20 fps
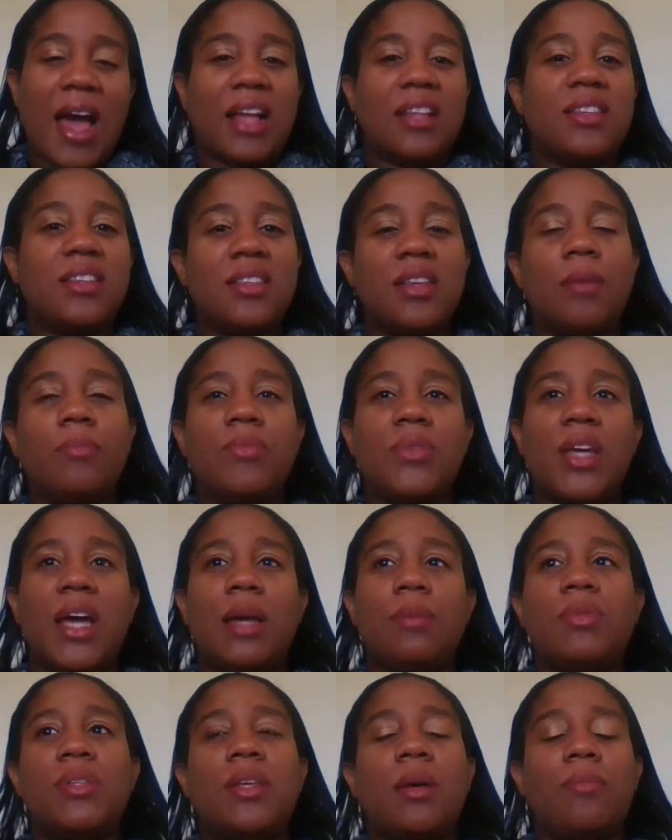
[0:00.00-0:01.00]
And
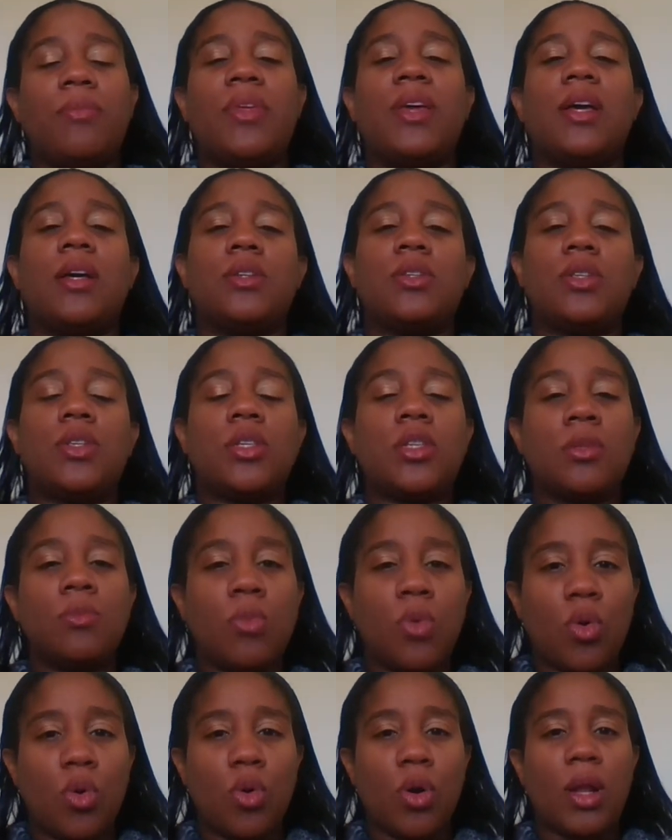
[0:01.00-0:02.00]
sometimes something as
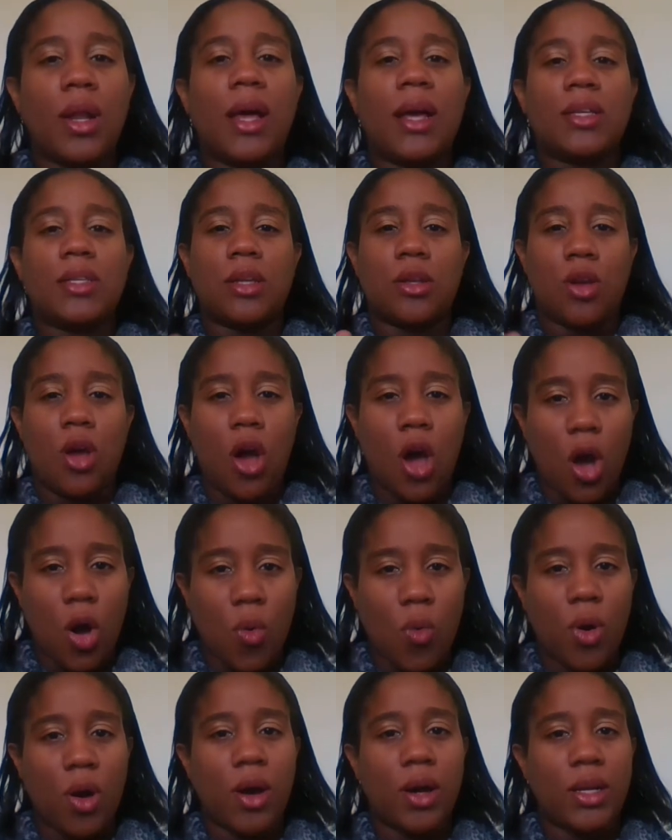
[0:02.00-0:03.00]
small as an
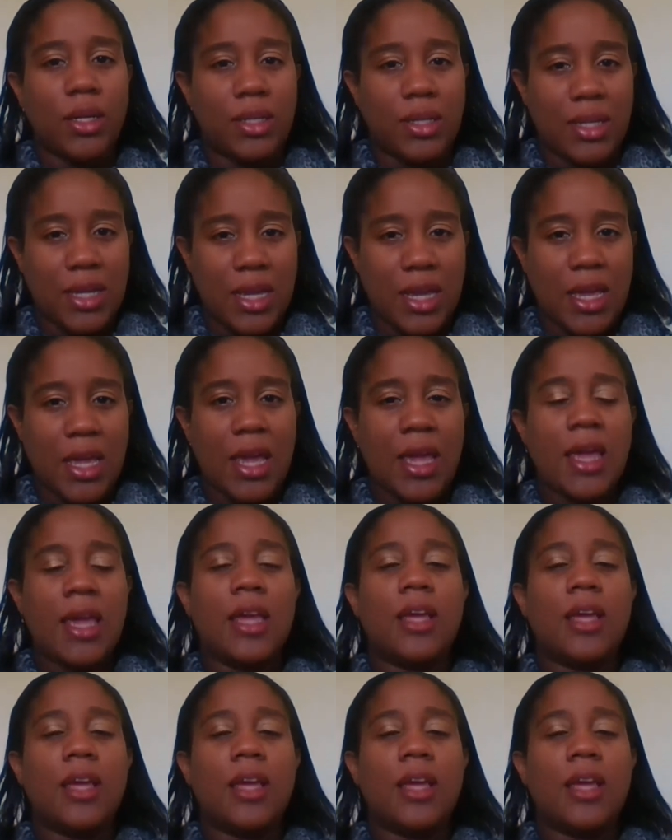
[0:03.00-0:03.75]
hour a day